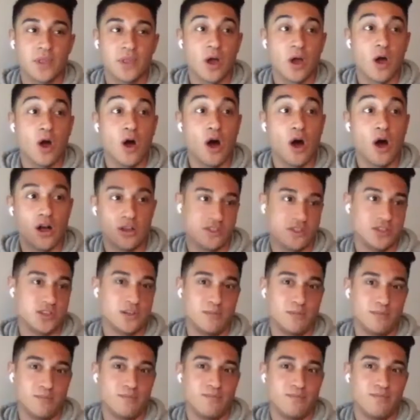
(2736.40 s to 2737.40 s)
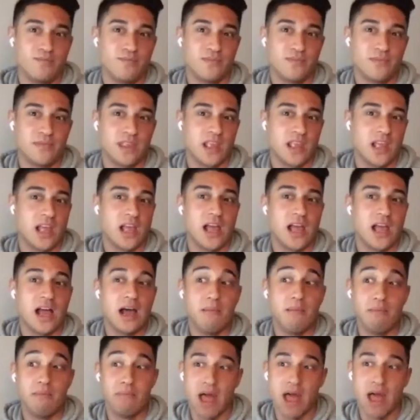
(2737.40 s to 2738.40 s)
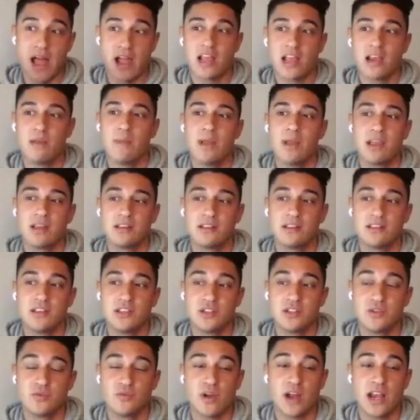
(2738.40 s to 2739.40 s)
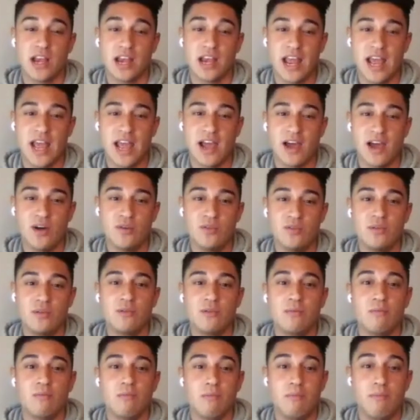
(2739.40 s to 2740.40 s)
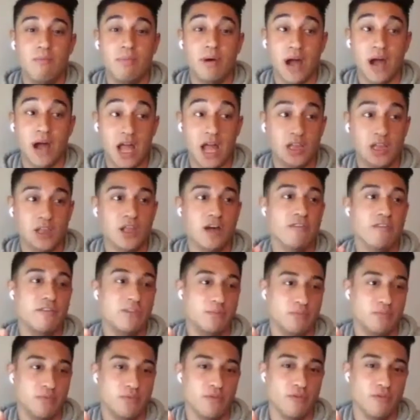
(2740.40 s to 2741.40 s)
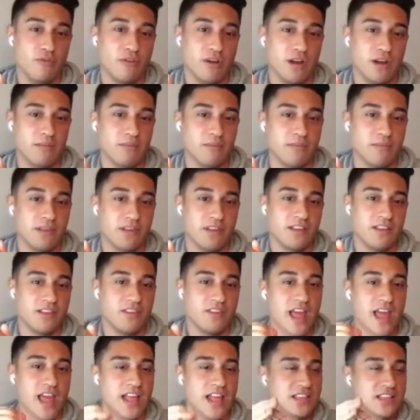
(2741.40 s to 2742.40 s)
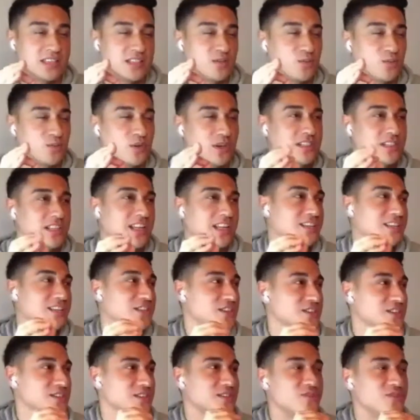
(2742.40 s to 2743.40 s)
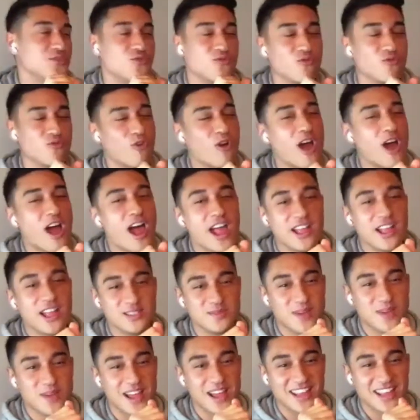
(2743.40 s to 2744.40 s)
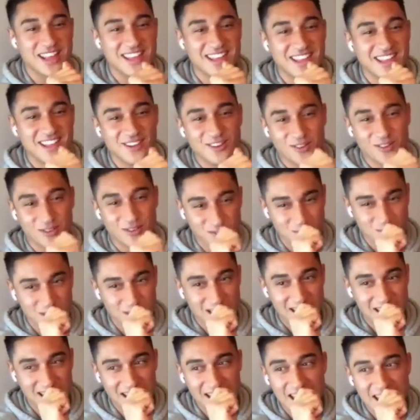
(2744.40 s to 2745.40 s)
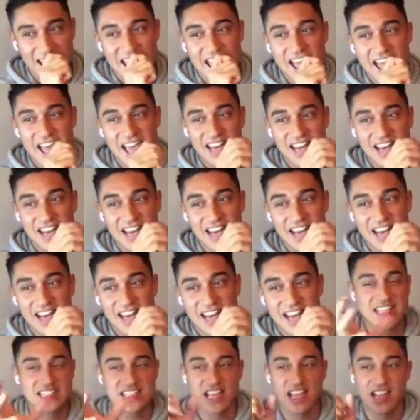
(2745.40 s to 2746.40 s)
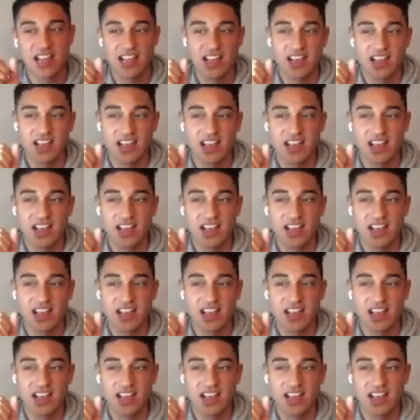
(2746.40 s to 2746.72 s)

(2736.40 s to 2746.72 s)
awesome, I'm not going to make a decision right now, but I love the program. That's the one that just grinds my gears, man. And because it's like